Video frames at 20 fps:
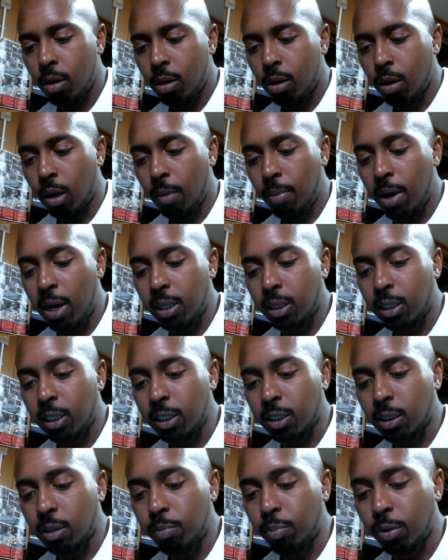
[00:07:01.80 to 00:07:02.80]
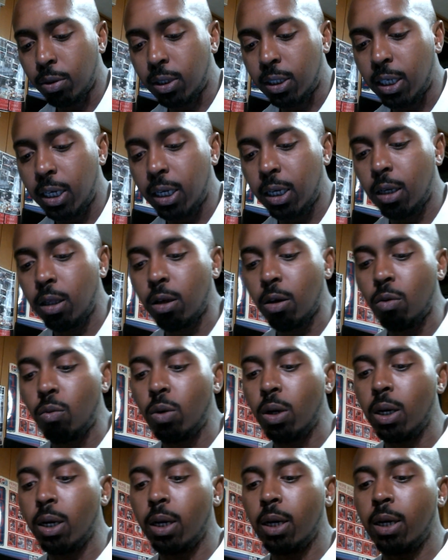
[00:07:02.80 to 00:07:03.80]
about this in particular
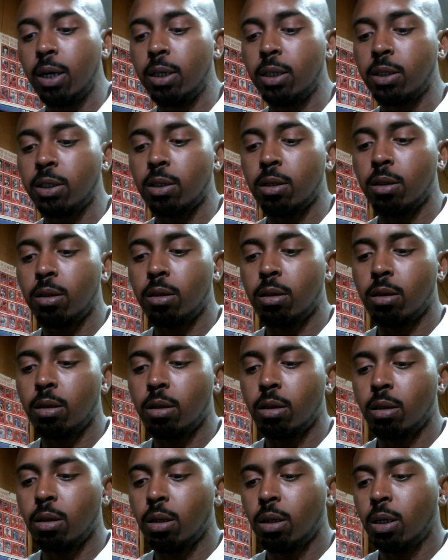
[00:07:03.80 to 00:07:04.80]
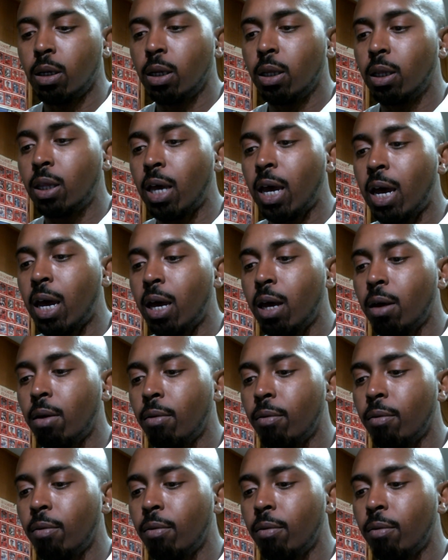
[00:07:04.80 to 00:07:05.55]
was that